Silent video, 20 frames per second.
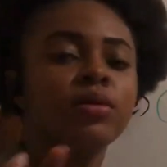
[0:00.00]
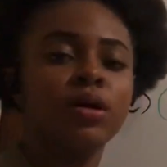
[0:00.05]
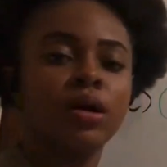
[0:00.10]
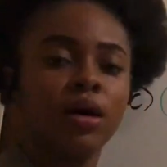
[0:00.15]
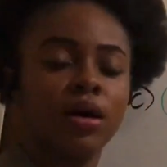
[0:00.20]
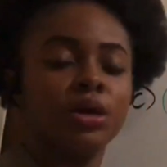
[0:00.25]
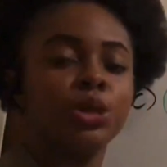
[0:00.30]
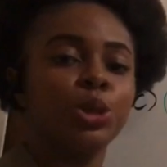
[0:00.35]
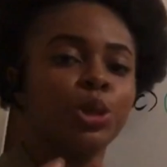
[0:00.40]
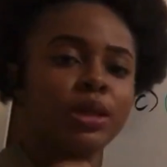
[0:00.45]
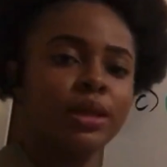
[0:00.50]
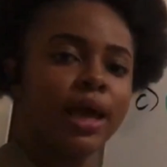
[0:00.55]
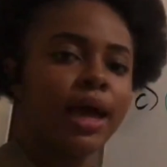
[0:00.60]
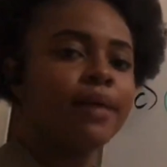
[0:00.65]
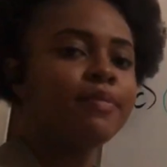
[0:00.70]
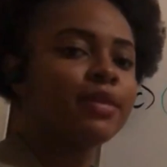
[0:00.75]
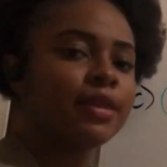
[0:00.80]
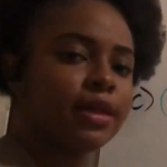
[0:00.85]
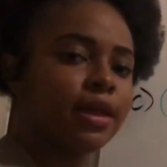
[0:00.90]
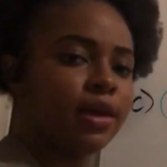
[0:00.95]
100
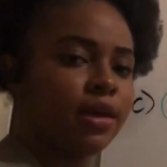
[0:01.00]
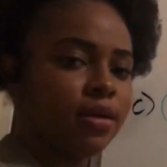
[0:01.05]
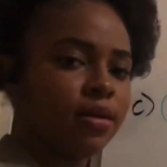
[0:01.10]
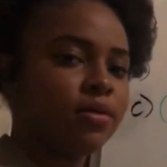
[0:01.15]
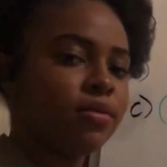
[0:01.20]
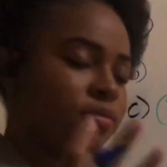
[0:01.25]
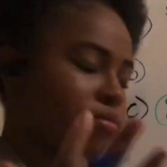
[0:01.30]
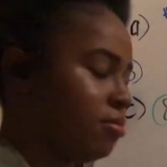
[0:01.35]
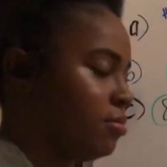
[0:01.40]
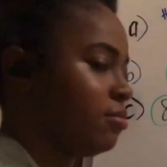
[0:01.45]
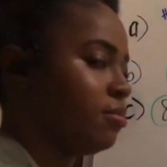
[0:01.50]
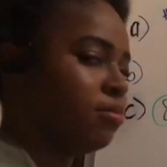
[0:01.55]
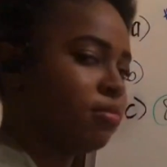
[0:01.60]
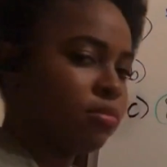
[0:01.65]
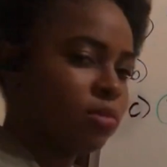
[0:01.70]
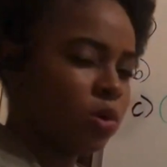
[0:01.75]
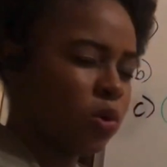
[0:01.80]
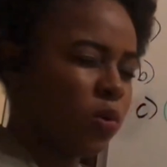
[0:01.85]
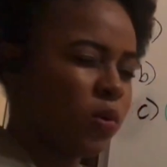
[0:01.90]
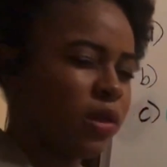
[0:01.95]
times 10,
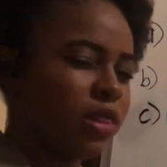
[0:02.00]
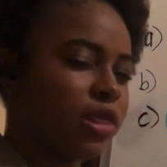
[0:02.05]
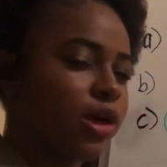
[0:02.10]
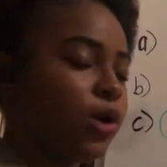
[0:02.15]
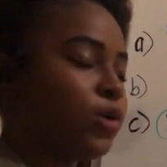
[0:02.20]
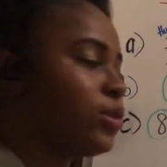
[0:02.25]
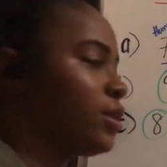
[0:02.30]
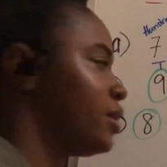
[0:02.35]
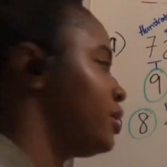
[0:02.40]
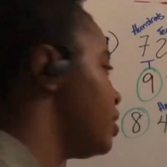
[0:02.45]
1000.